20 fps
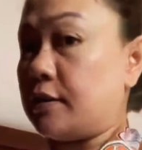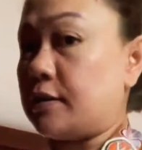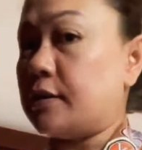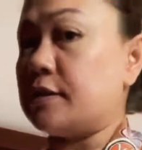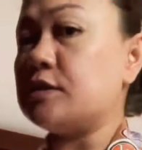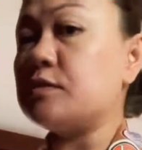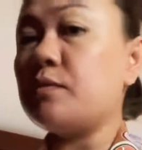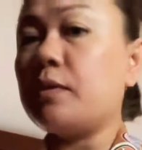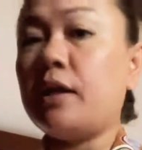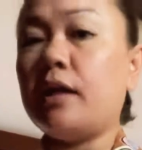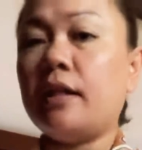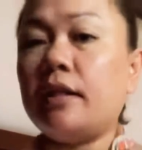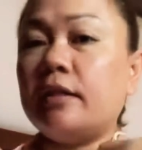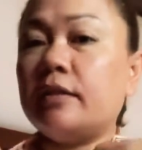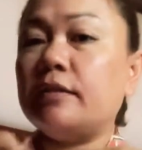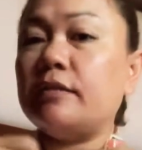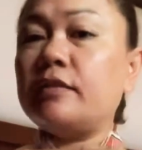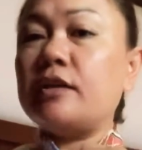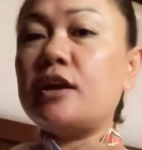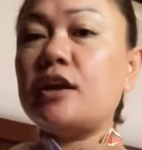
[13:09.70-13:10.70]
as
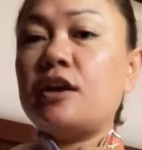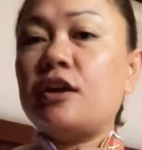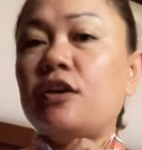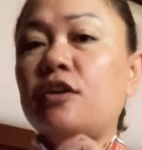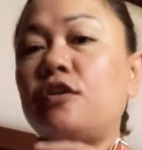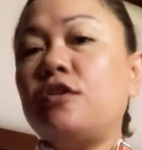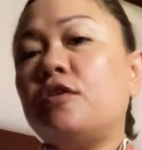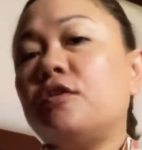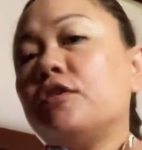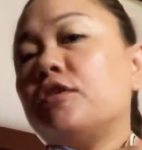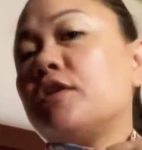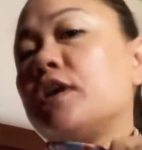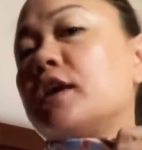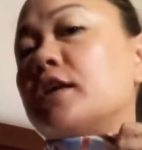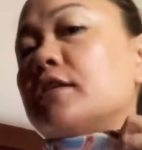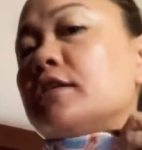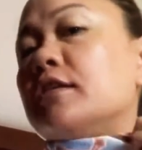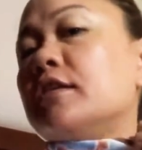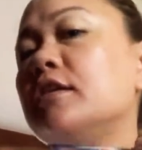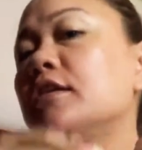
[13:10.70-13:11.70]
well. You know, you
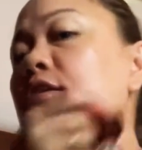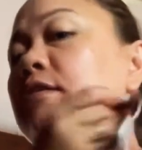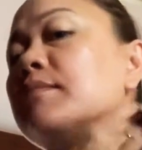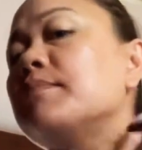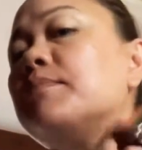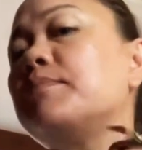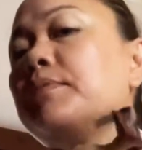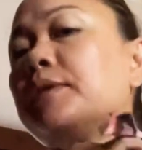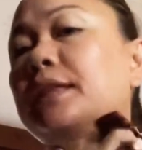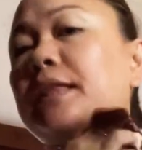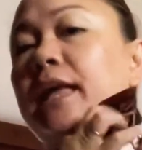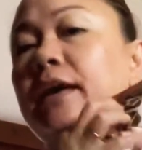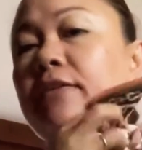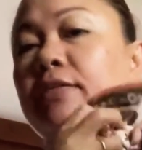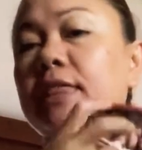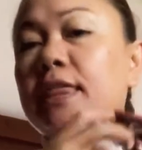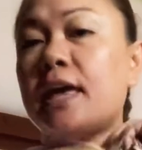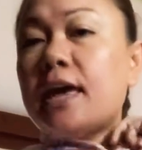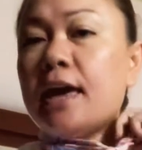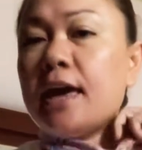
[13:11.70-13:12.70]
can put like
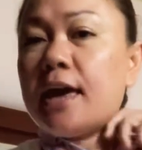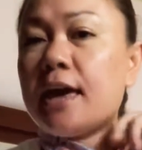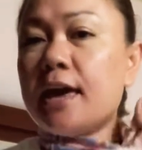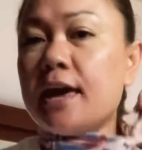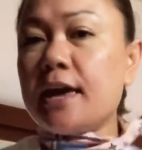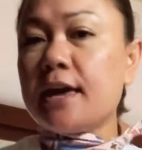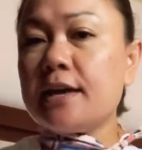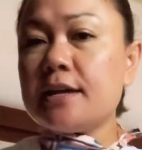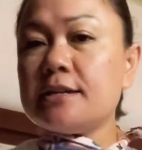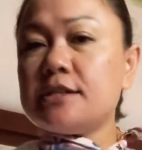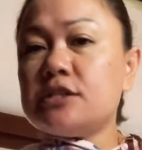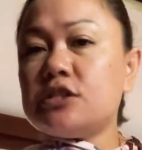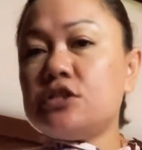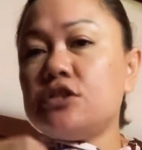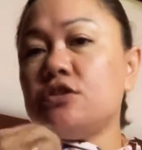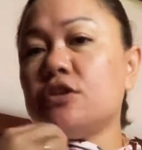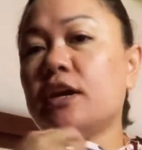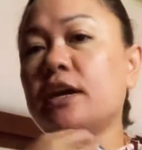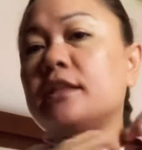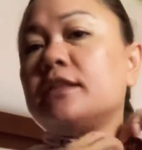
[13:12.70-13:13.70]
this,
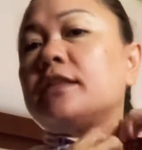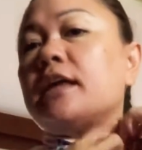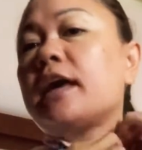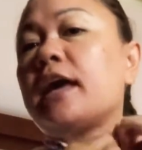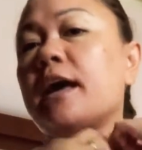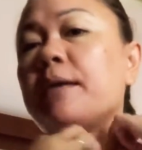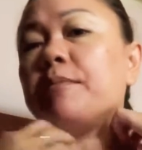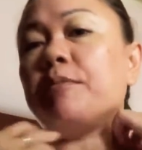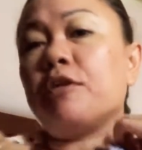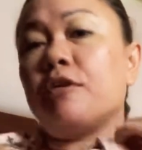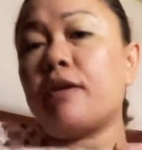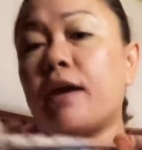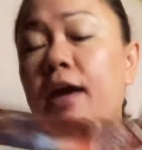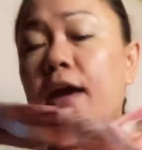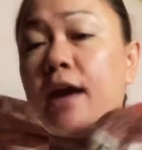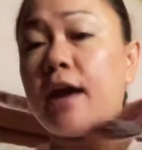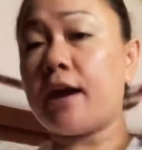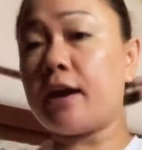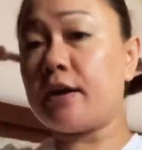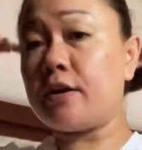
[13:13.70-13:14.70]
you can tie up your
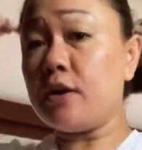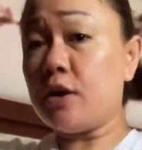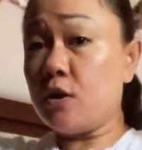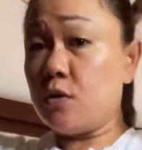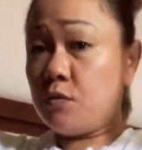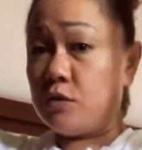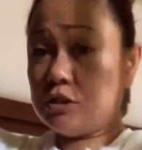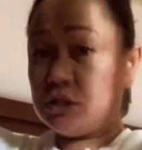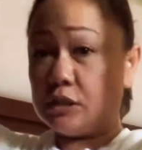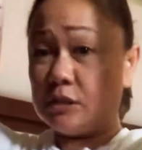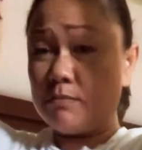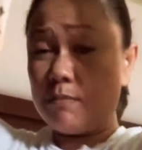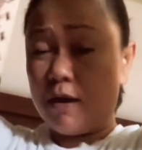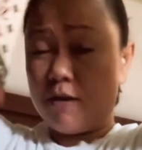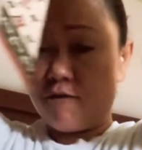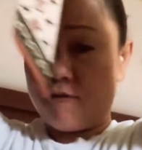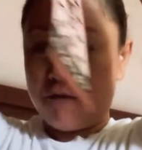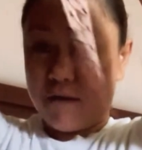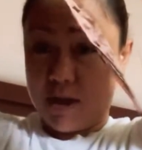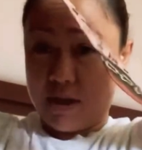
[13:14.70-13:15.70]
hair, which is my
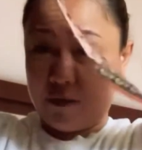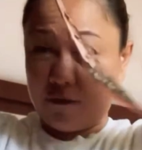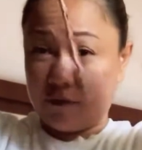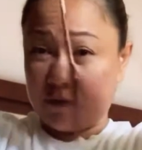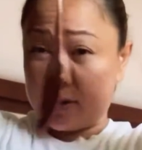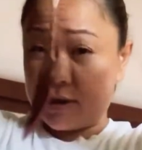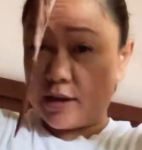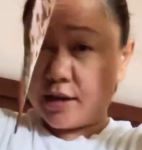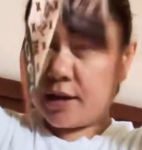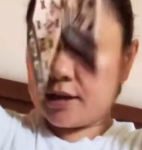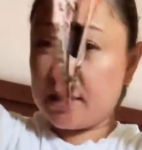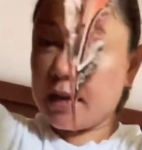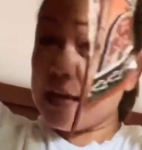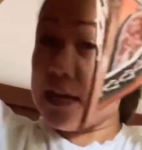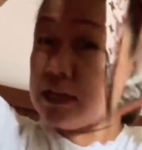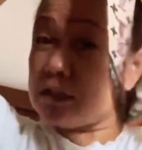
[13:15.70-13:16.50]
favorite.